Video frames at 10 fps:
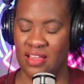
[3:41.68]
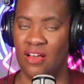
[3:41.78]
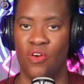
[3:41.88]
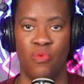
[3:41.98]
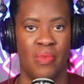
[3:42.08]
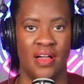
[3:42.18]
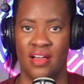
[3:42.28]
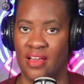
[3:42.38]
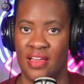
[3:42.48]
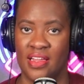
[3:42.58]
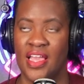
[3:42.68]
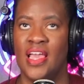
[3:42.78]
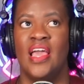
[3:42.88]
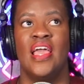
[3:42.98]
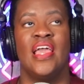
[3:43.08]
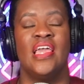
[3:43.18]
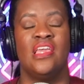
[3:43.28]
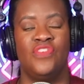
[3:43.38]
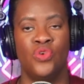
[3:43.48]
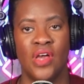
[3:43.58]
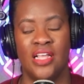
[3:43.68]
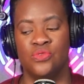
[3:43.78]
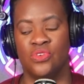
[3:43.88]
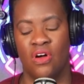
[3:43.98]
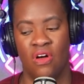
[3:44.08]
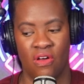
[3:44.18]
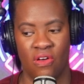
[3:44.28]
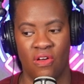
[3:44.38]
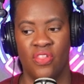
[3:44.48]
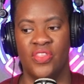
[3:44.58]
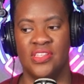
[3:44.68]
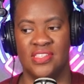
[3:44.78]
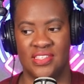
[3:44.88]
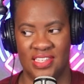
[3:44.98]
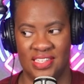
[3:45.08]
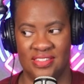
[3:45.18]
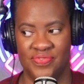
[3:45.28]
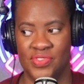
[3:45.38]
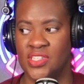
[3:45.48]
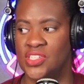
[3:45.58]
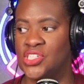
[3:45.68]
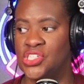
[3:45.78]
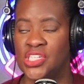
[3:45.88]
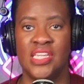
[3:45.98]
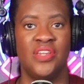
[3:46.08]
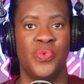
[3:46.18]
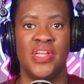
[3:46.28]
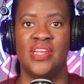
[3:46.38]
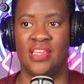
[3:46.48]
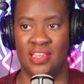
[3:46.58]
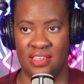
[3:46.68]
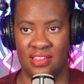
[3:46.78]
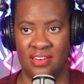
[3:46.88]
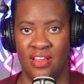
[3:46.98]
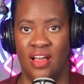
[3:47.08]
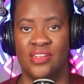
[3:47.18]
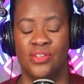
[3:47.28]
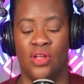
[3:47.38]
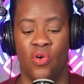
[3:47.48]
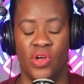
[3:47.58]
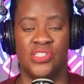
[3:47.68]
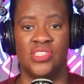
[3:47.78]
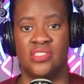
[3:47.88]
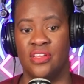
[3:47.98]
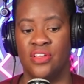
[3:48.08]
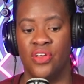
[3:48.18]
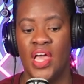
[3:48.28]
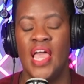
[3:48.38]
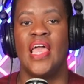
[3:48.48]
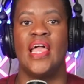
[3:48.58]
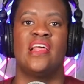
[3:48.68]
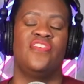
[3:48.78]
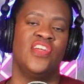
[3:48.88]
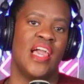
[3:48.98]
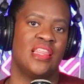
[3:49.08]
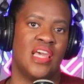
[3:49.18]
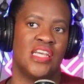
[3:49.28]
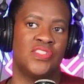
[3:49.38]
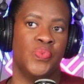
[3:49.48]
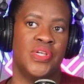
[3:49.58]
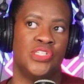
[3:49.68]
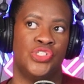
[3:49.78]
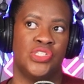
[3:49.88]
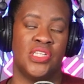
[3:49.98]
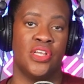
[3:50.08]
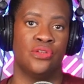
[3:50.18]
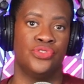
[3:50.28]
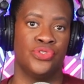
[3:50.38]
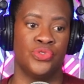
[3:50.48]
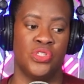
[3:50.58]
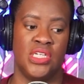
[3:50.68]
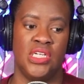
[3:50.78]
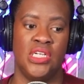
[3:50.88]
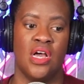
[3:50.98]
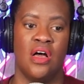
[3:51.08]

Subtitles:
oh my God. If you guys recall the scene, she went in on Giselle. And I feel like that's when Giselle truly